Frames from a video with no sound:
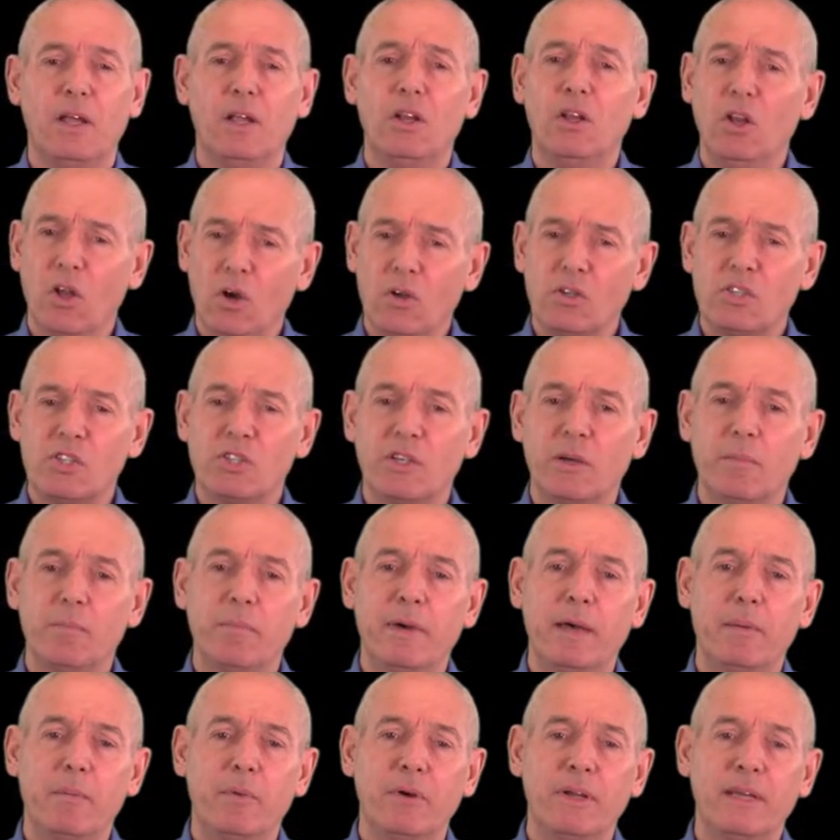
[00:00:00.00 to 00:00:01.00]
Long-term
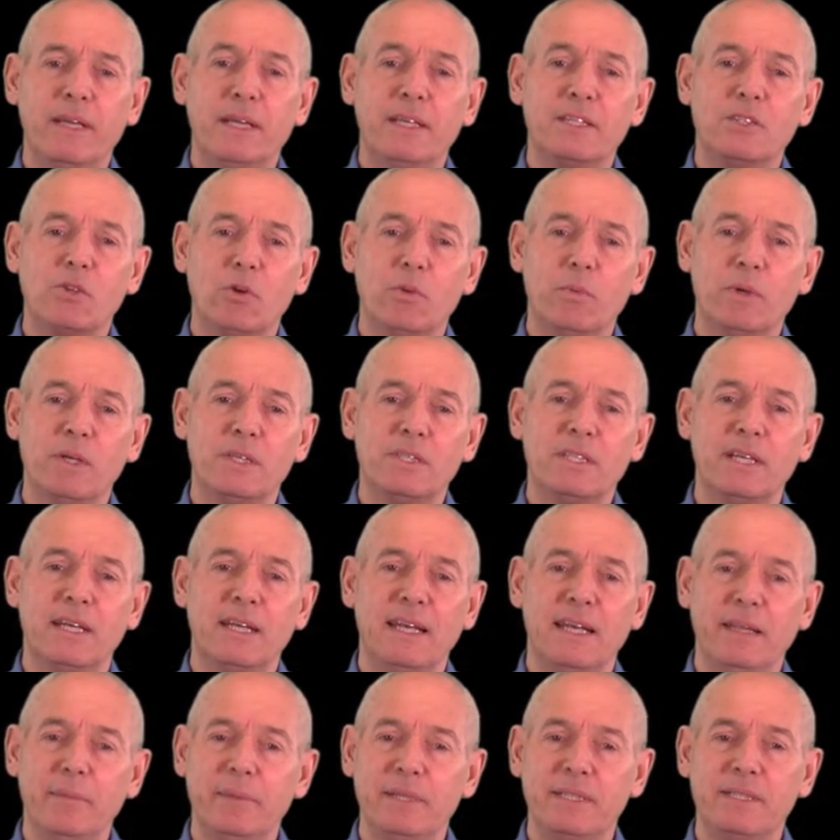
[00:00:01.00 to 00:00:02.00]
memory is almost
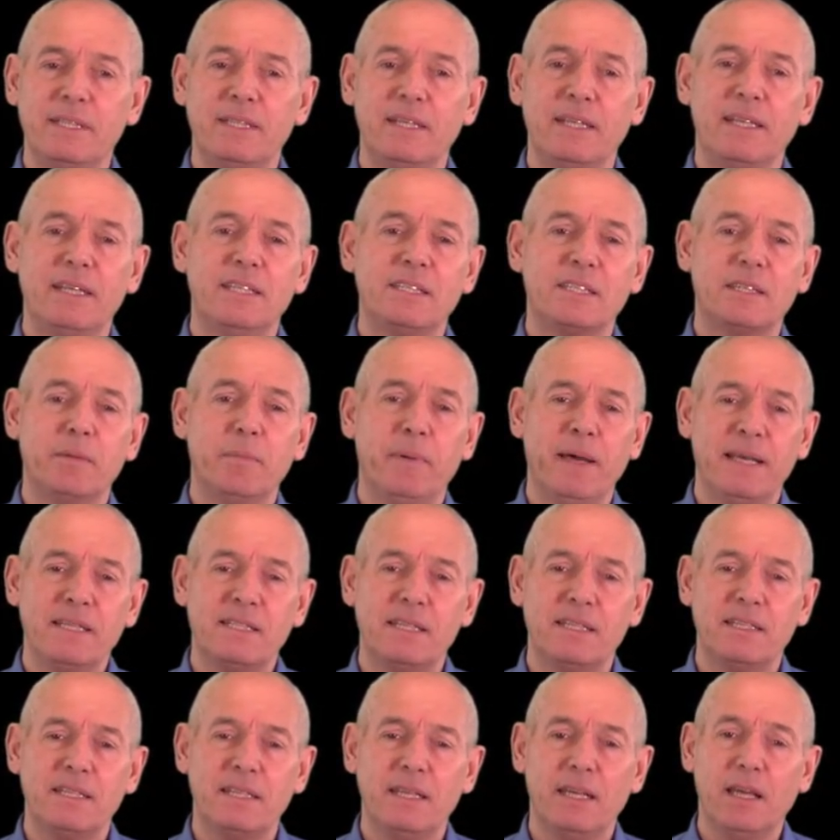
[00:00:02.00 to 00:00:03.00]
unlimited in its
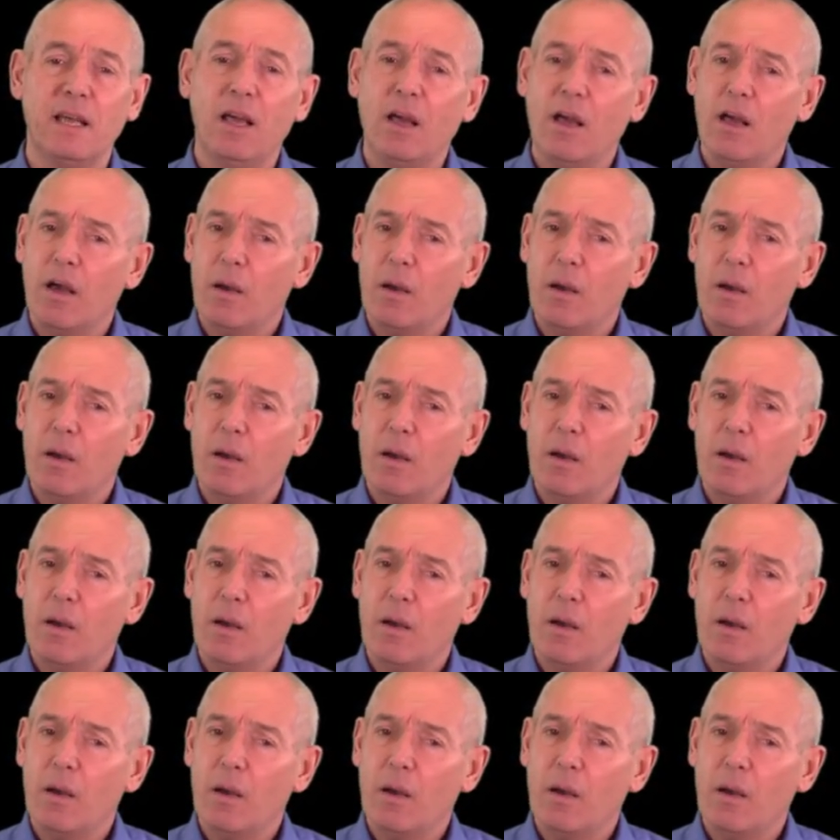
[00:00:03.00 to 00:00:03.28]
capacity,